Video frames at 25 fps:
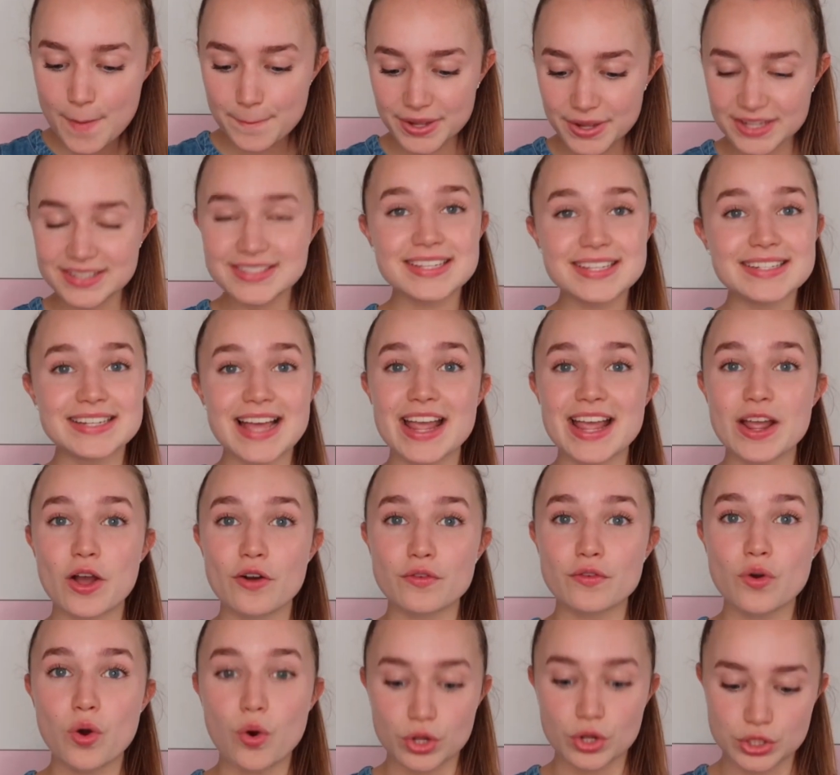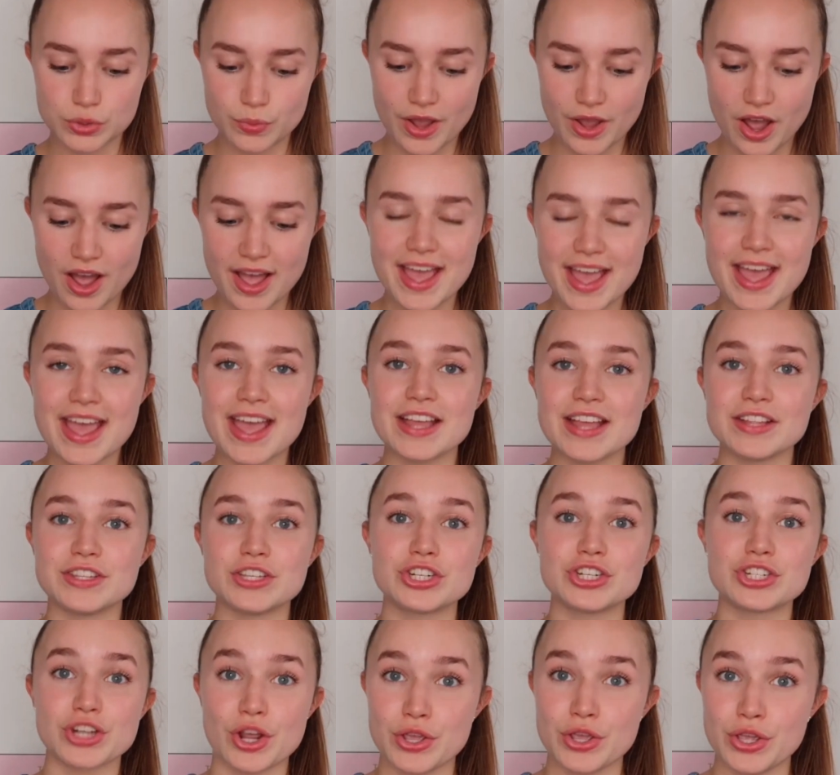But today, of course, we are here
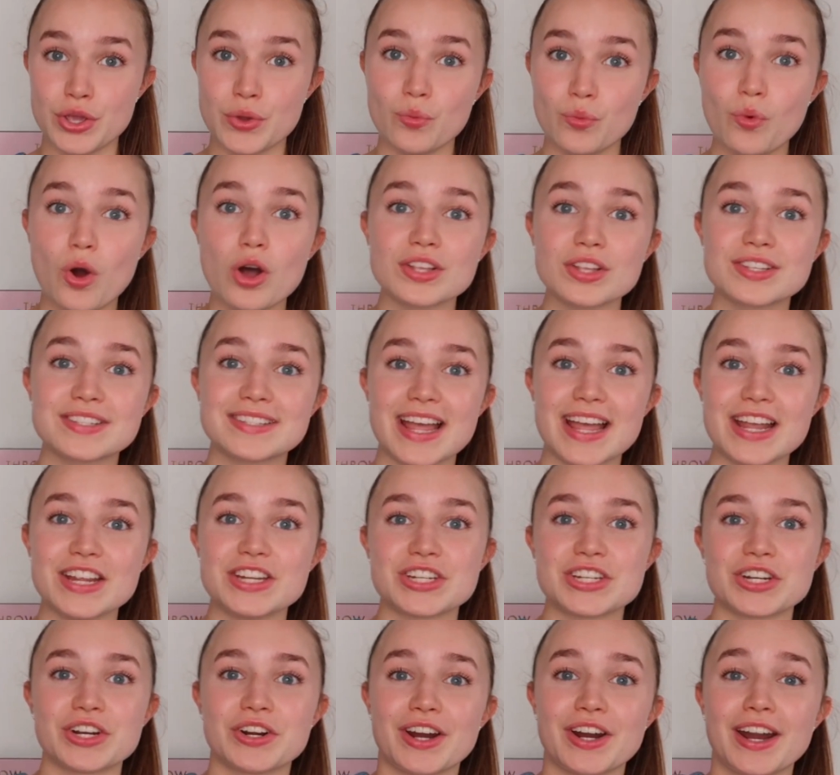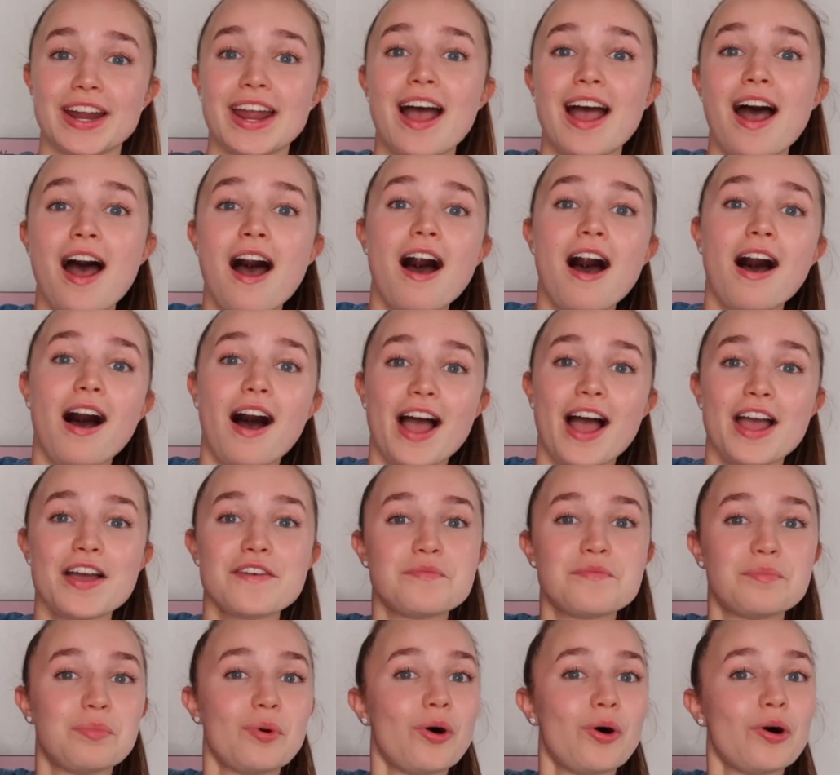to show you what stationery I
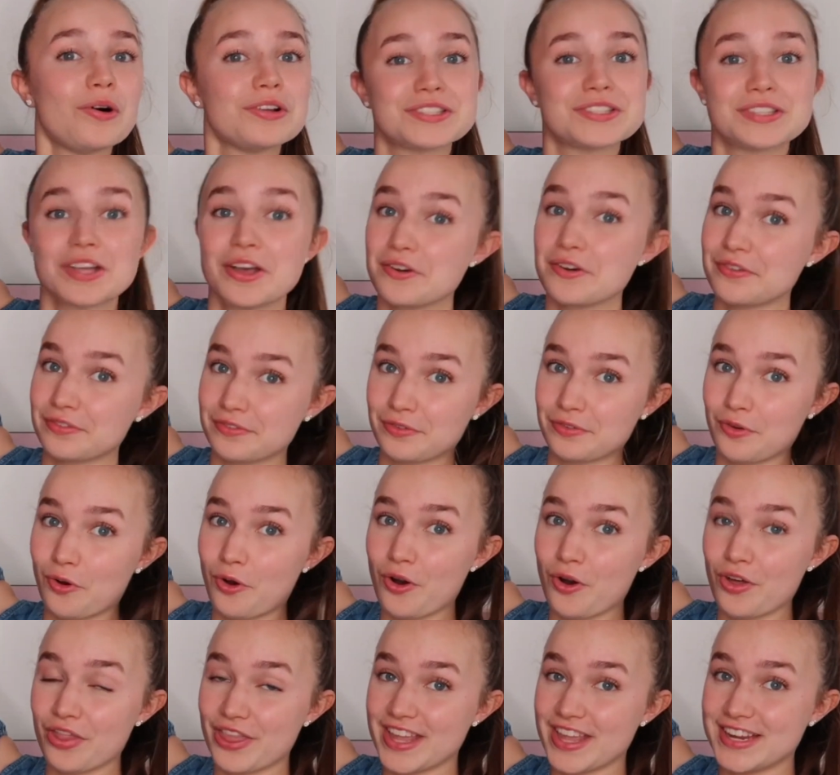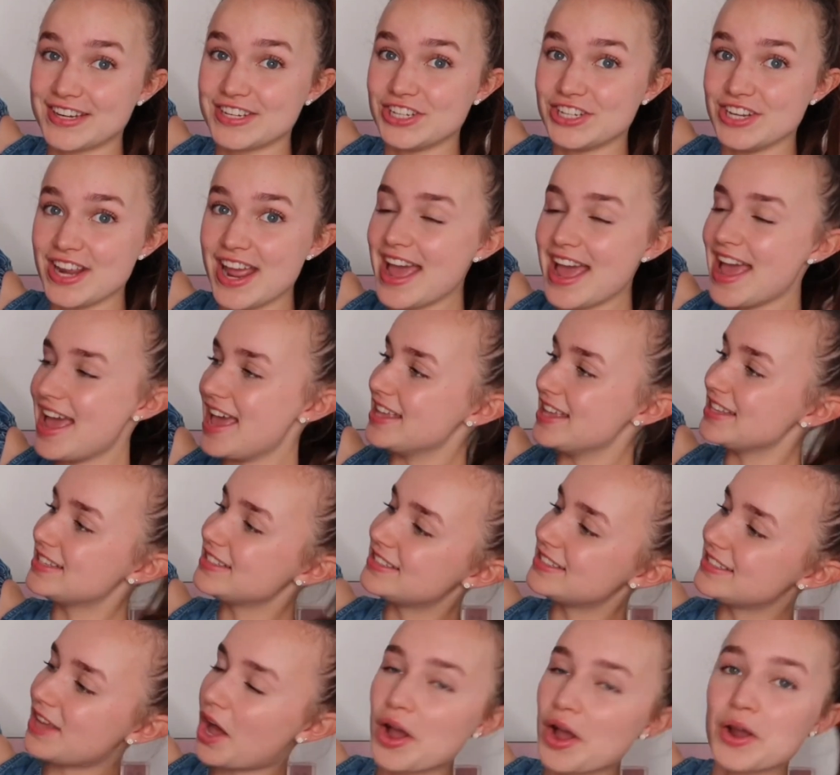have bought for this year.
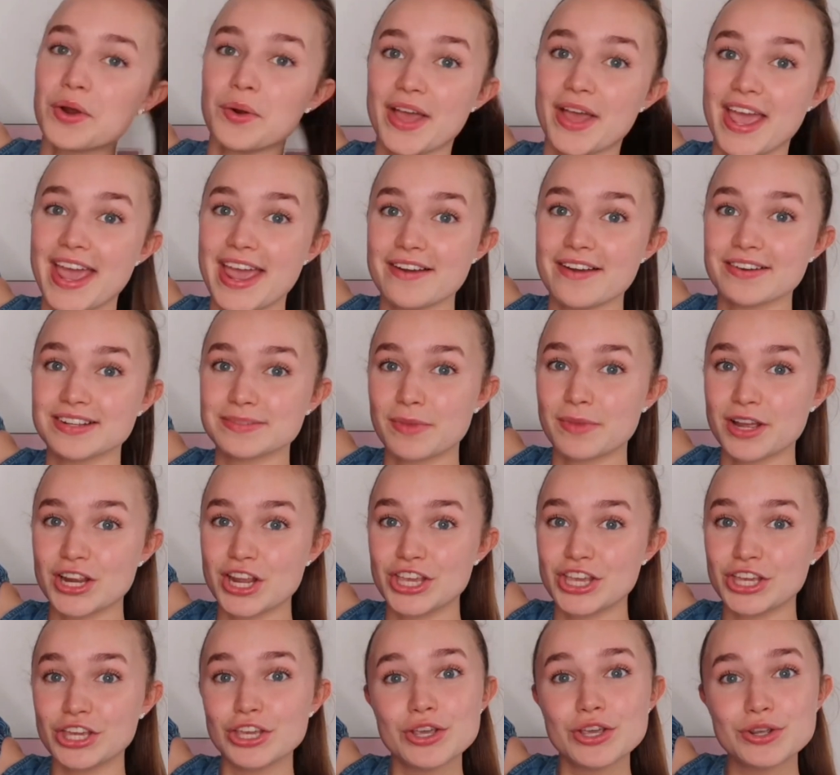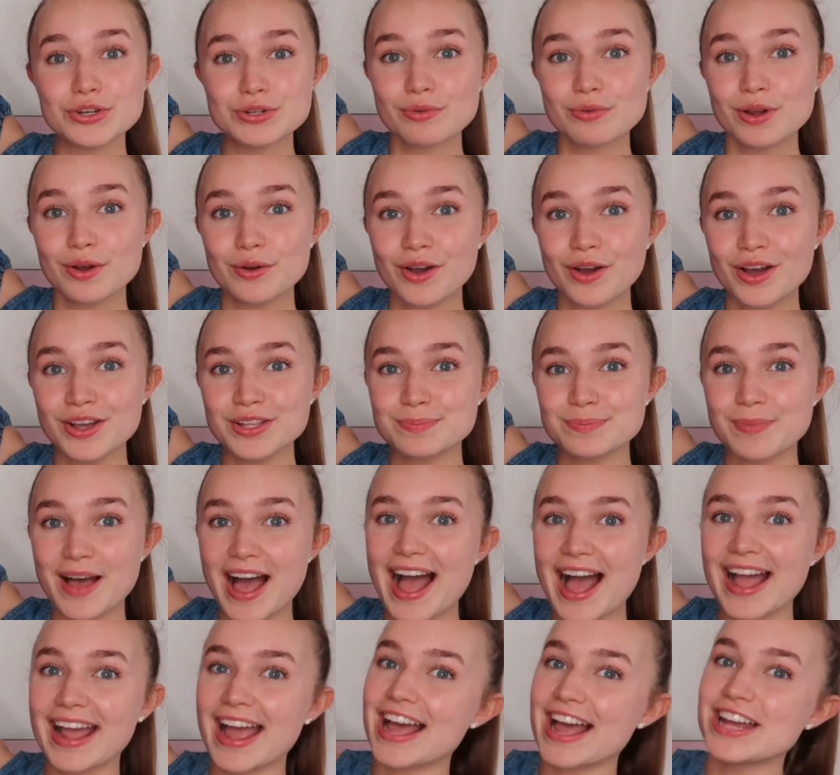So here is my huge Wilko's
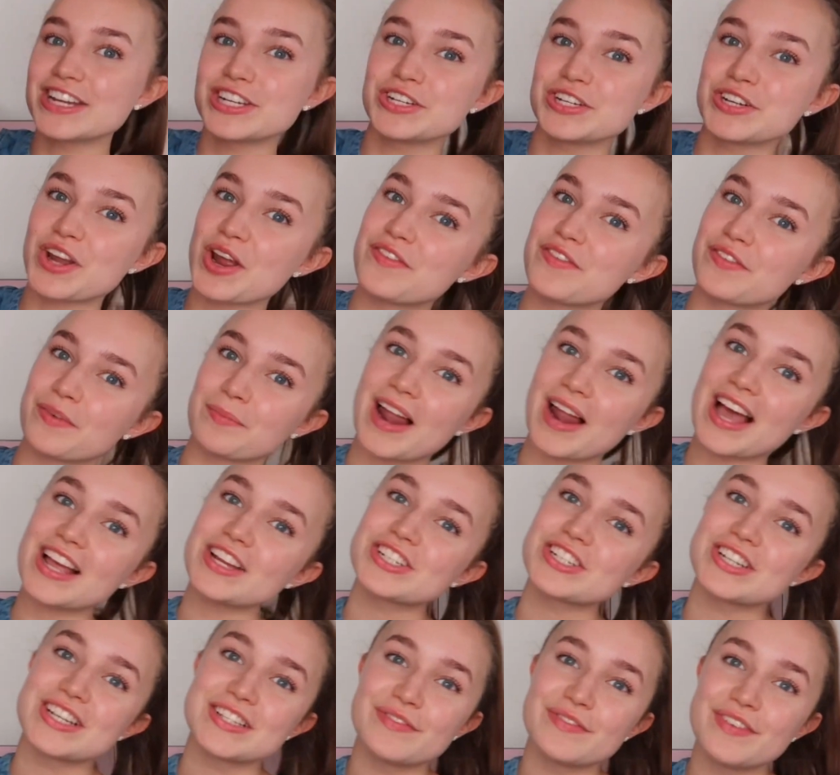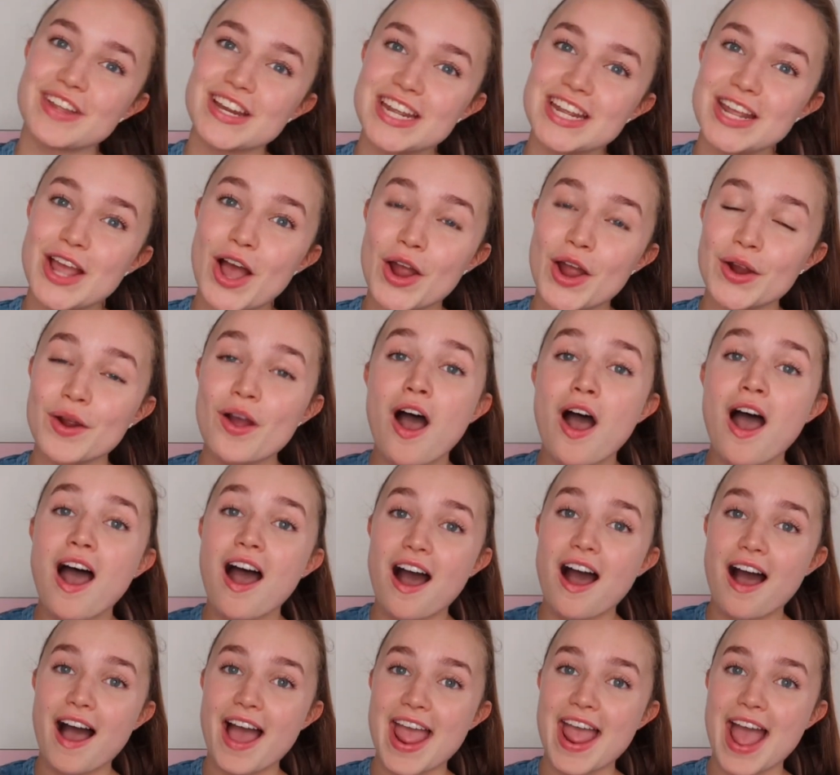bag. As you know from last year's video,
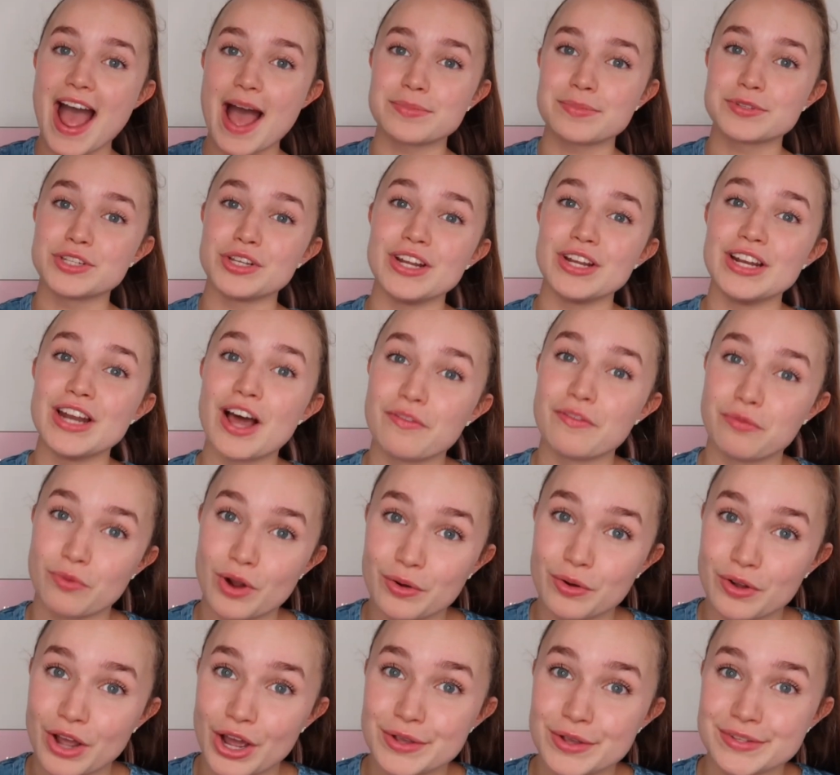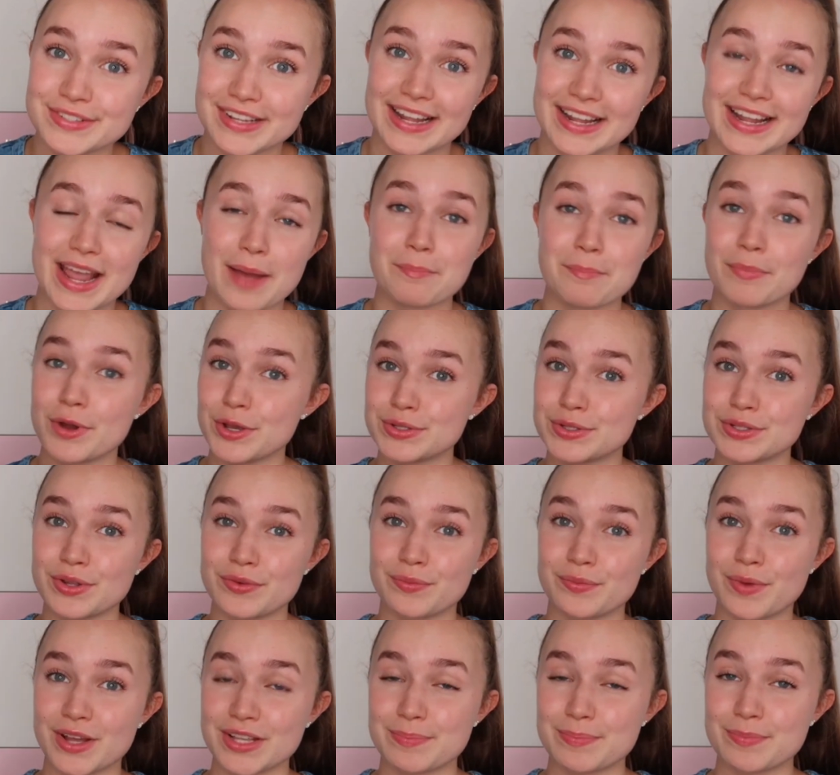I absolutely love Wilko's and I get most
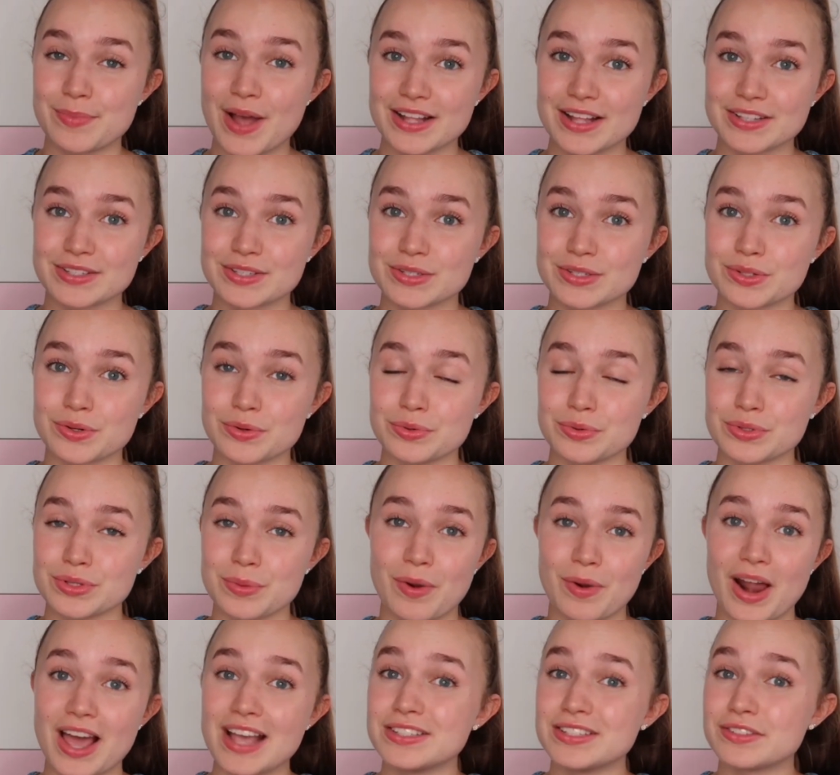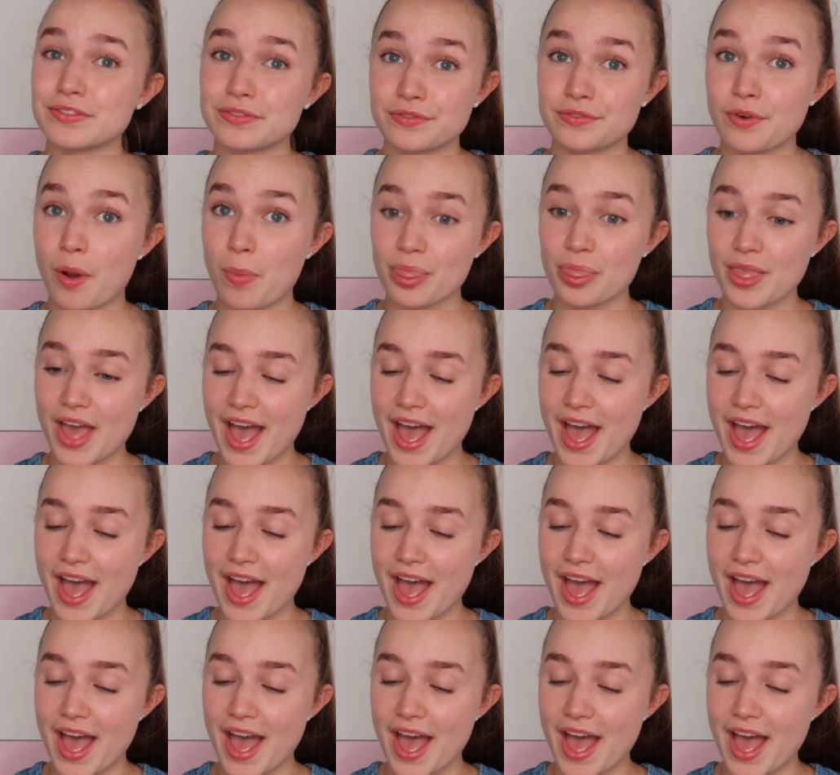of my back to school supplies from